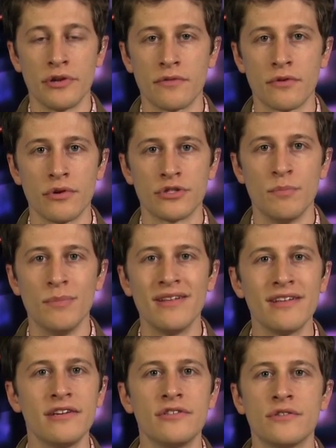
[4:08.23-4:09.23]
And of course,
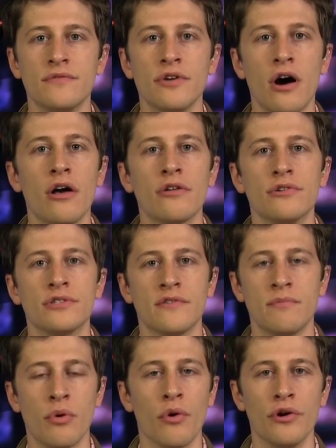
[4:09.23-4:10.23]
millions of dollars
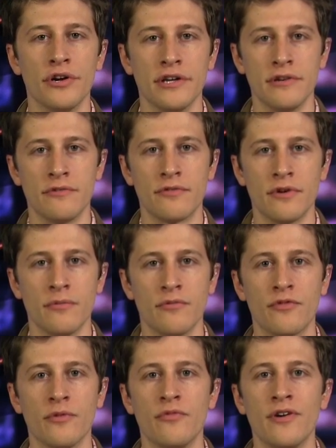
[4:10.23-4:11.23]
have poured in from,
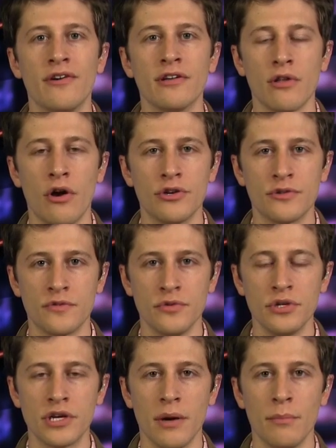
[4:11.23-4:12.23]
from very large
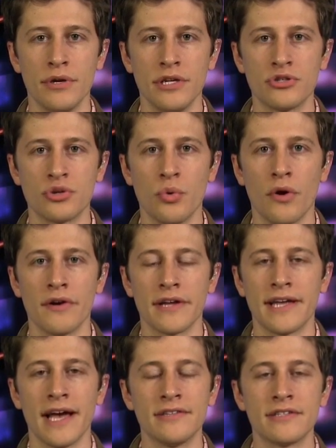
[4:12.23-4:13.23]
food companies who are
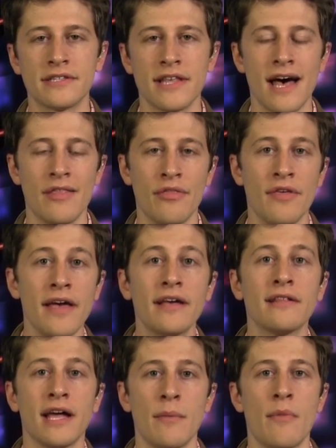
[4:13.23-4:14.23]
against that. They
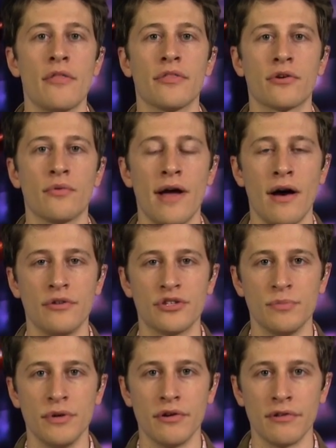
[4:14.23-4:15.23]
claim on the
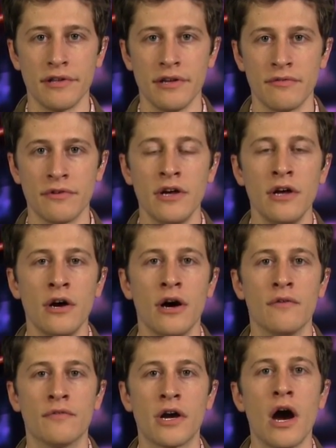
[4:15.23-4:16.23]
grounds merely of
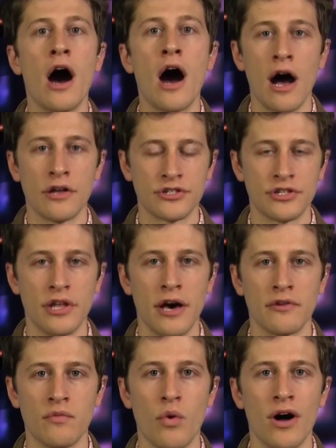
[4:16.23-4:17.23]
of cost,
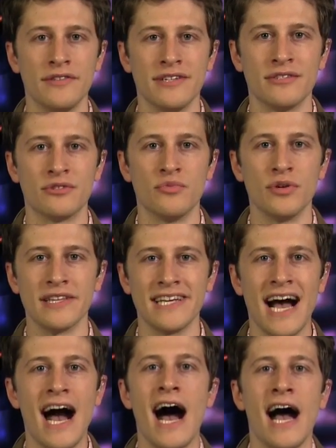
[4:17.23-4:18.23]
not of wanting to
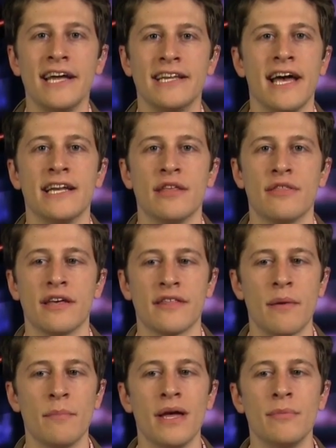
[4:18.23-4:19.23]
really hide anything
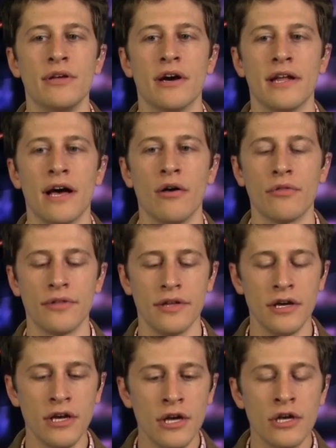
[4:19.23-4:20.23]
that may be
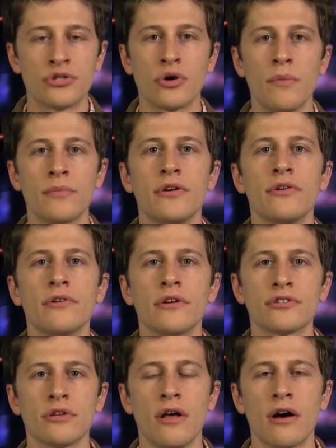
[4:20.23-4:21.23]
unhealthy. So I'm
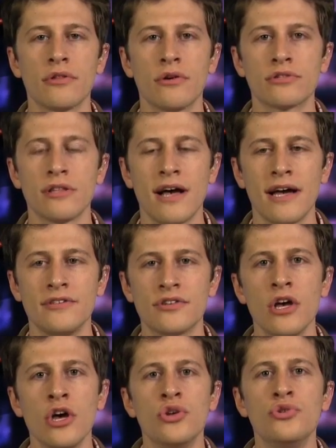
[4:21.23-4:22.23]
curious along those
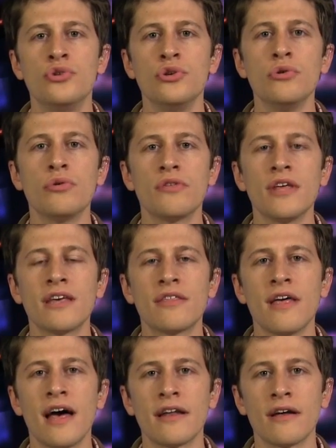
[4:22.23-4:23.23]
lines, do you think
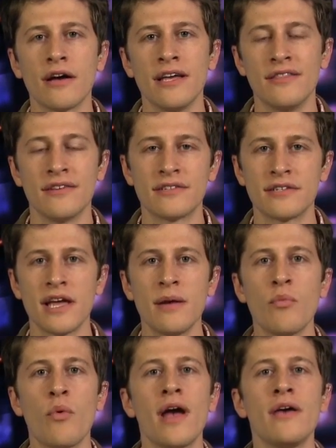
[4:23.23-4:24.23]
that in the
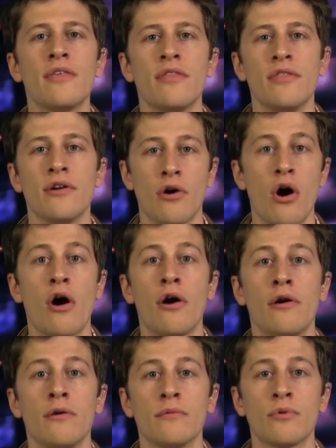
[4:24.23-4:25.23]
same way that there
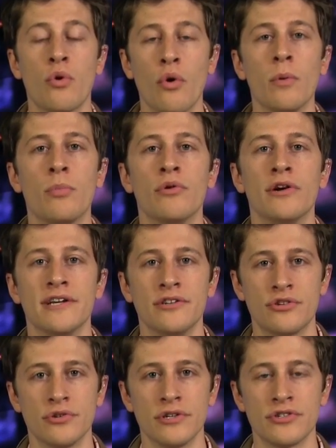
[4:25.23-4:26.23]
are corporate
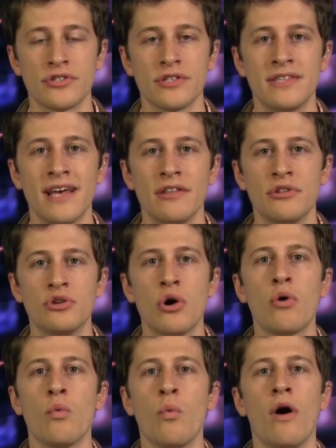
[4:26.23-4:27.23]
interests that
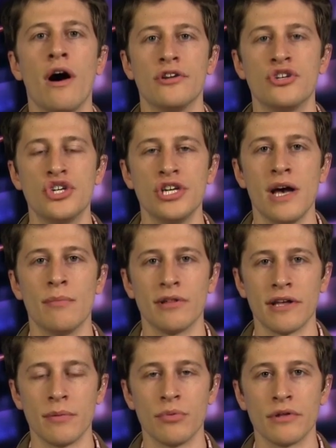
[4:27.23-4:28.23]
don't want GM
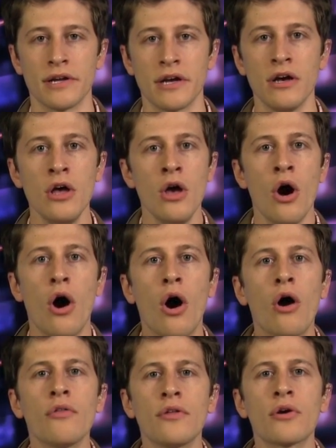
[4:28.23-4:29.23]
labeling,
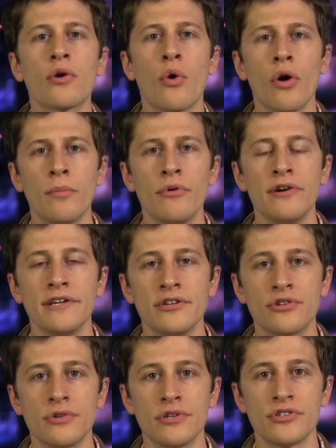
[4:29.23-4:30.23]
are there corporate
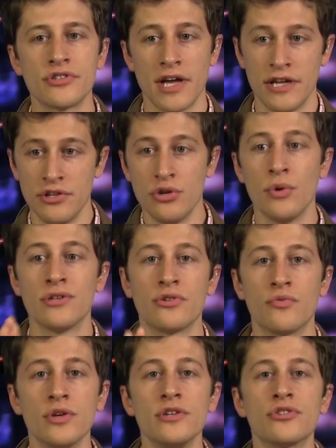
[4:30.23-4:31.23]
interests, and you as
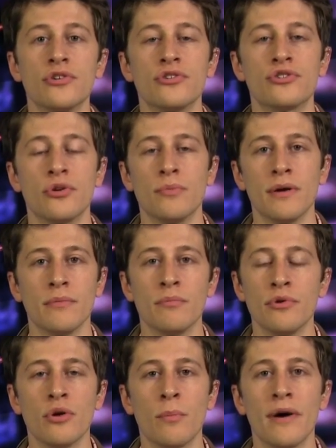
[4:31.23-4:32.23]
a researcher
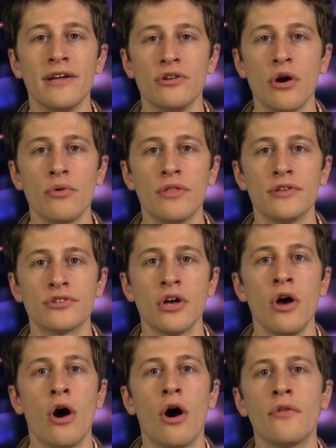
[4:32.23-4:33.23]
you know, might know this,
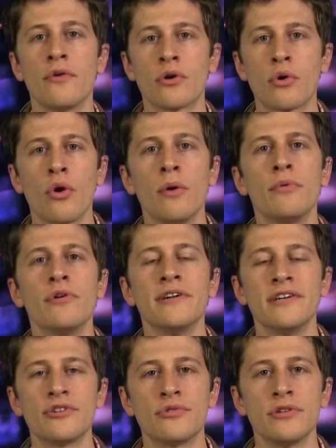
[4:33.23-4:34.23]
are there
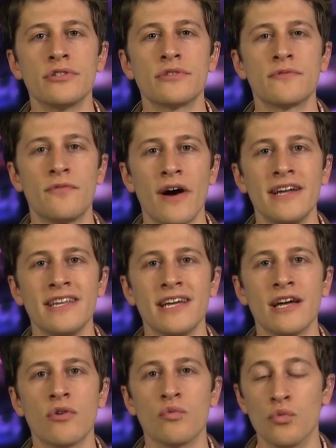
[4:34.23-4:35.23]
corporate interests
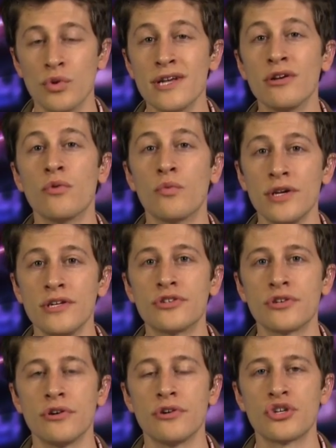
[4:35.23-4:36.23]
fighting real
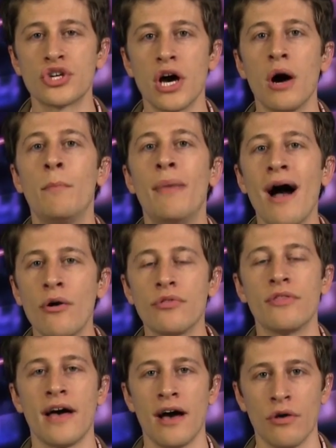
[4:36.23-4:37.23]
research
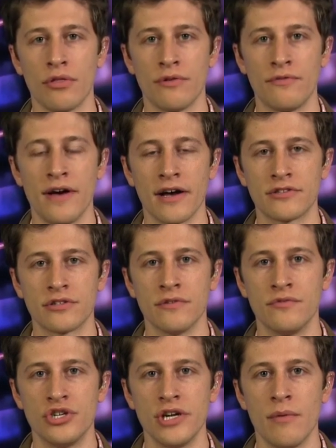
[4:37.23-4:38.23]
about the health effects
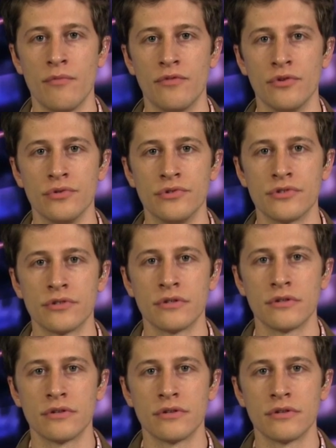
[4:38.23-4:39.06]
of GM foods?